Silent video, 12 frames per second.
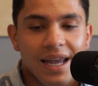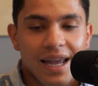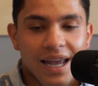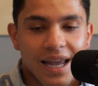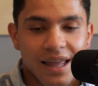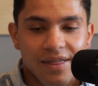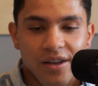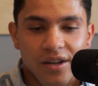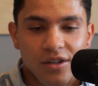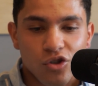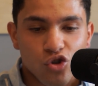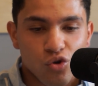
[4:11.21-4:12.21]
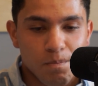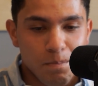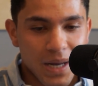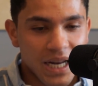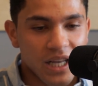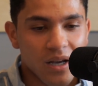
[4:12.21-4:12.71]
in the
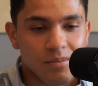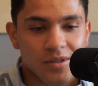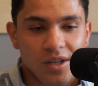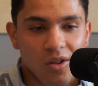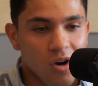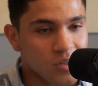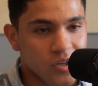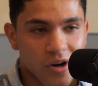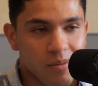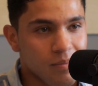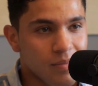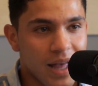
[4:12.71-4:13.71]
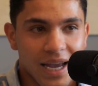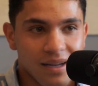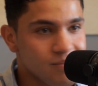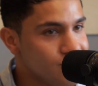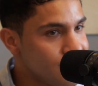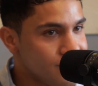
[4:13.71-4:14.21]
medium to long term,
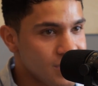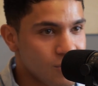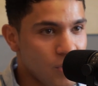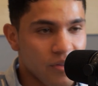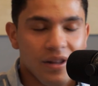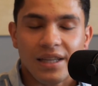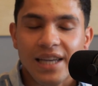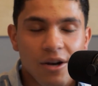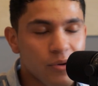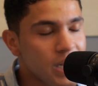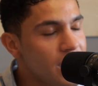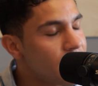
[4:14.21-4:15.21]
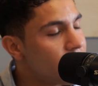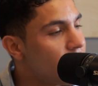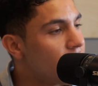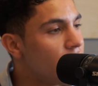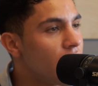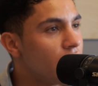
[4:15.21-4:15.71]
like whether that's equity,
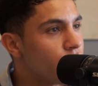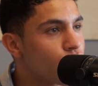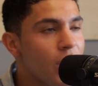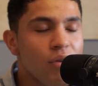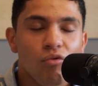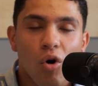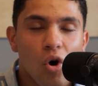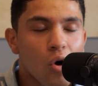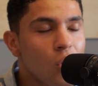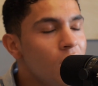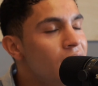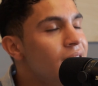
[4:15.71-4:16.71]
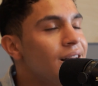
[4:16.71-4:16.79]
a great role,